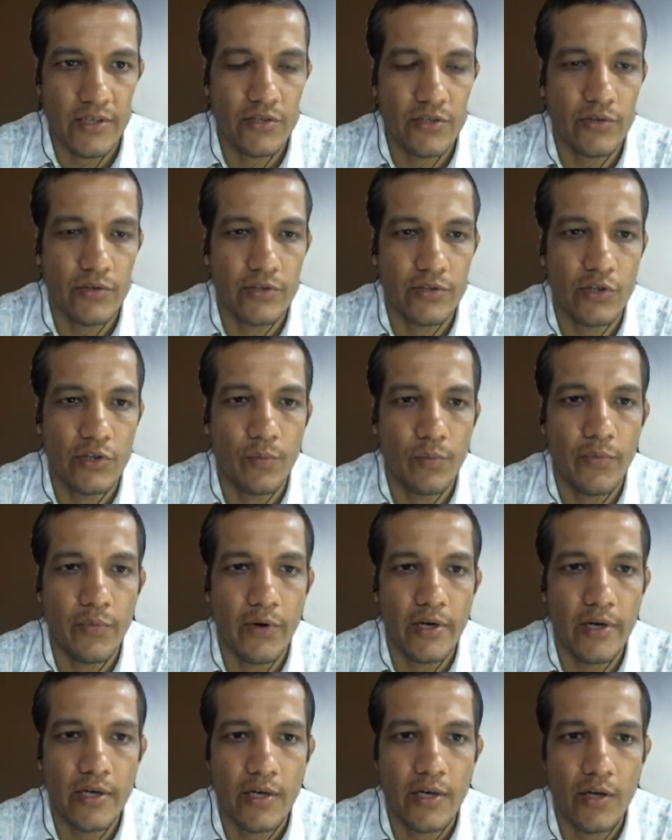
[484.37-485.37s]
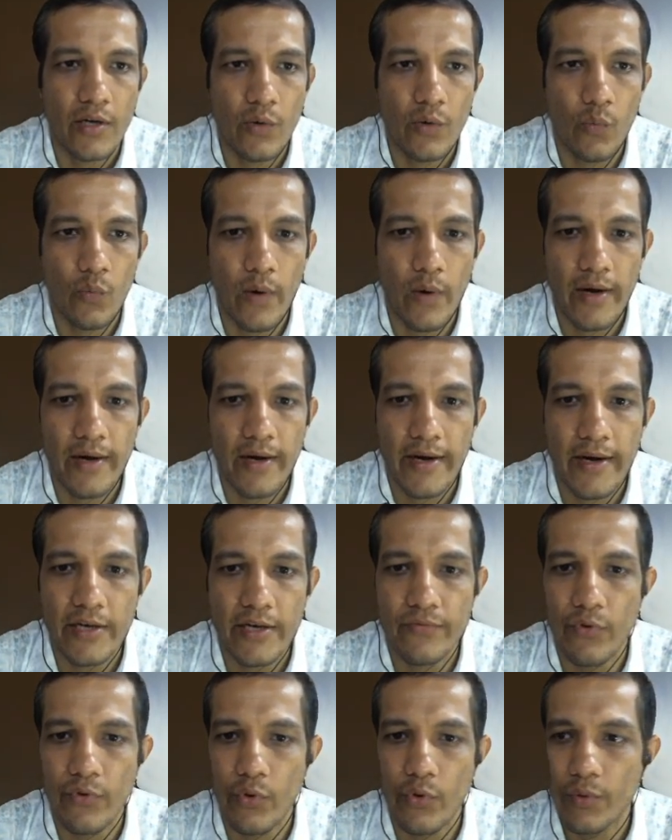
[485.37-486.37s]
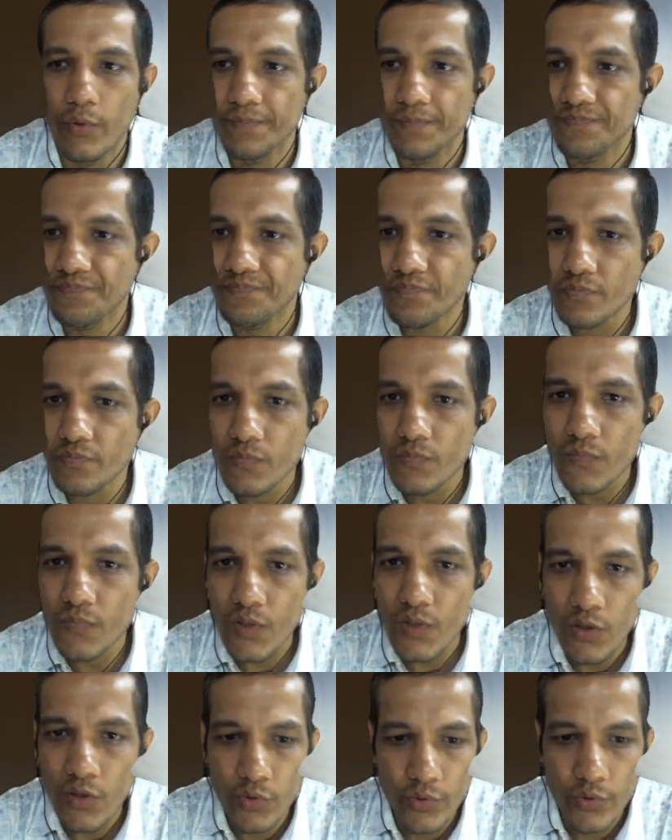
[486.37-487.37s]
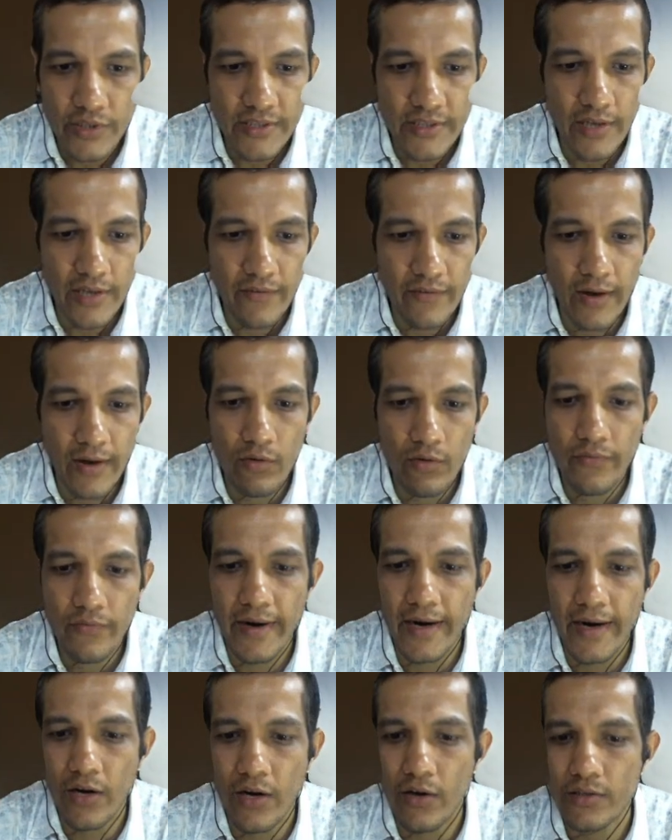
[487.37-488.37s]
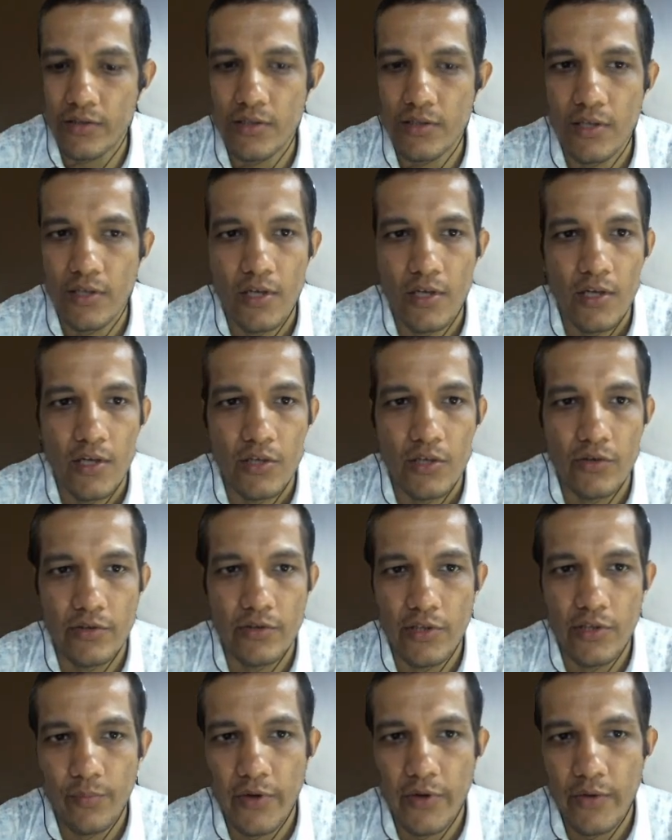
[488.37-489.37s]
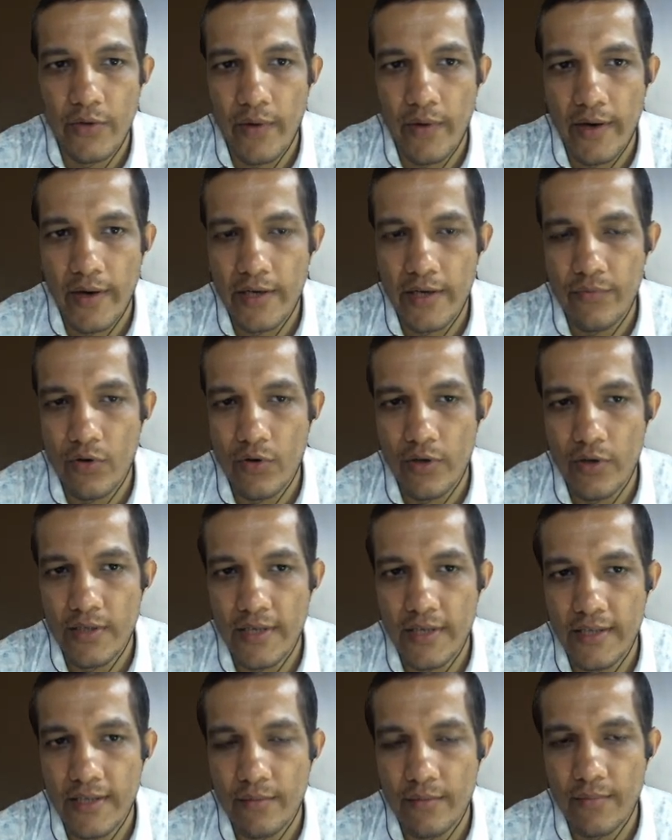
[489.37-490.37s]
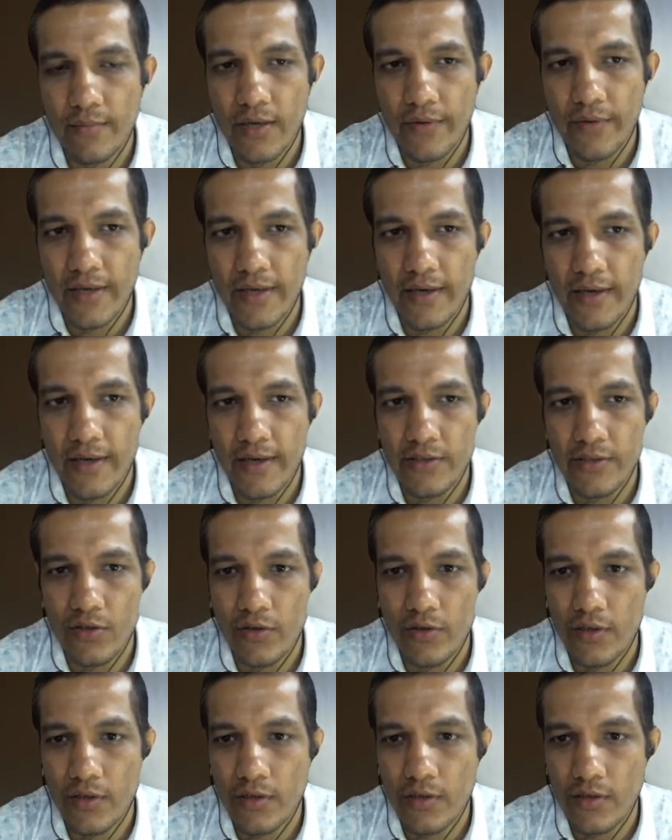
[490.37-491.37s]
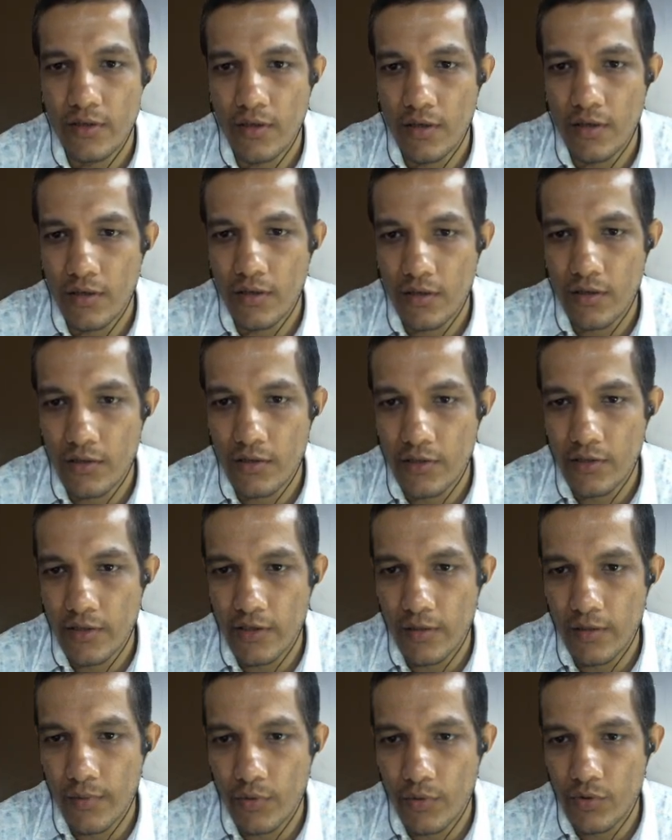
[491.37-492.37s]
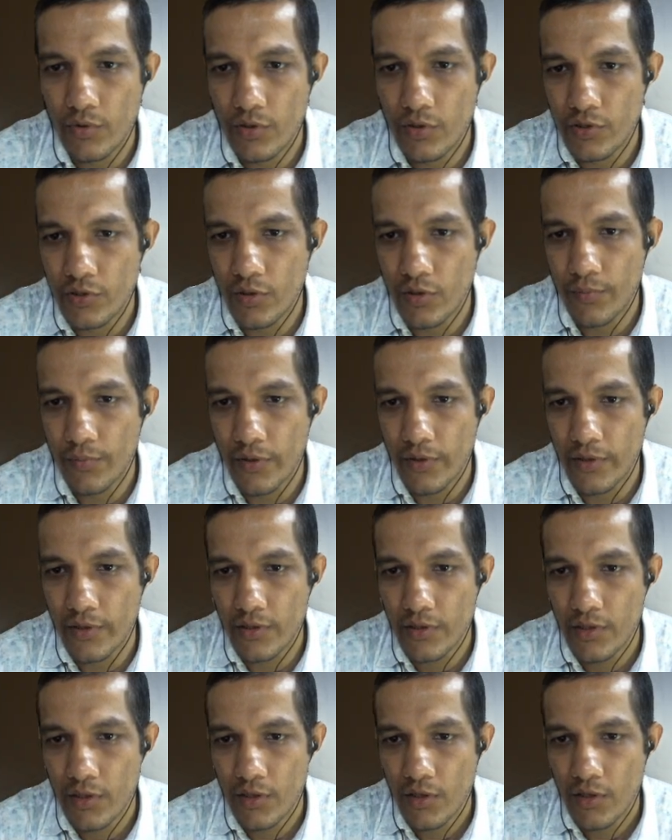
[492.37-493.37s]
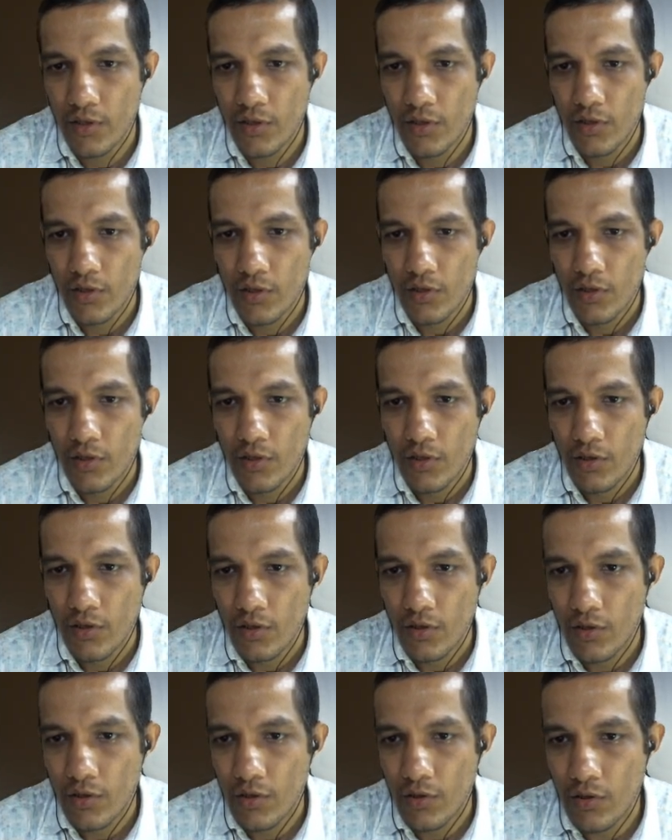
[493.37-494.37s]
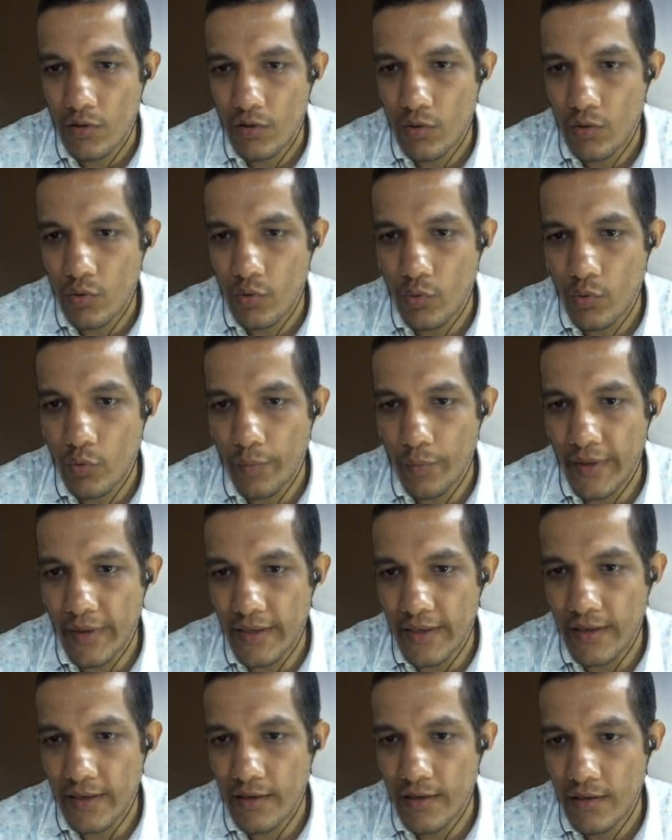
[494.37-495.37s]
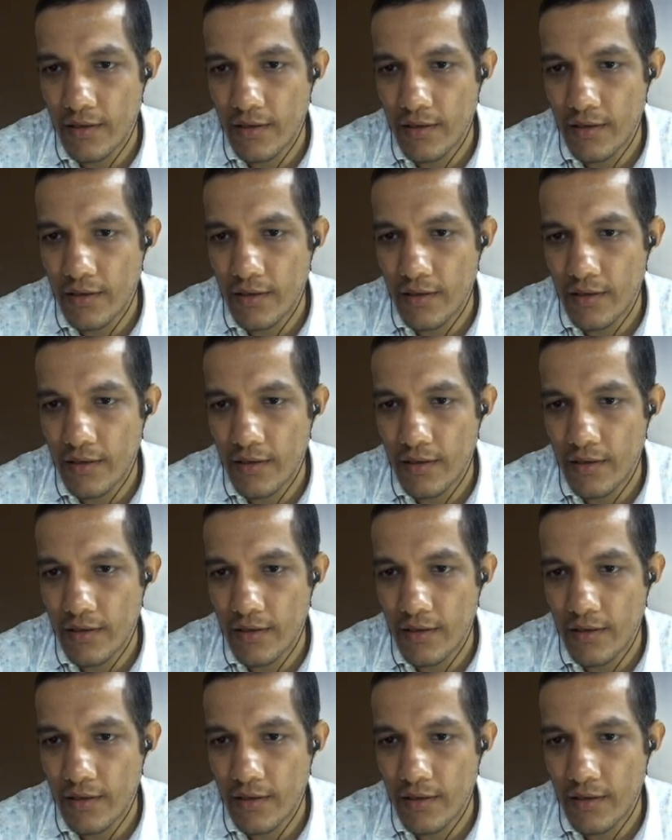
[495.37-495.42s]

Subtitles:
So 0.184. So this is the value of head loss. So 0.184 is nothing but we can write near about 0.2 meter.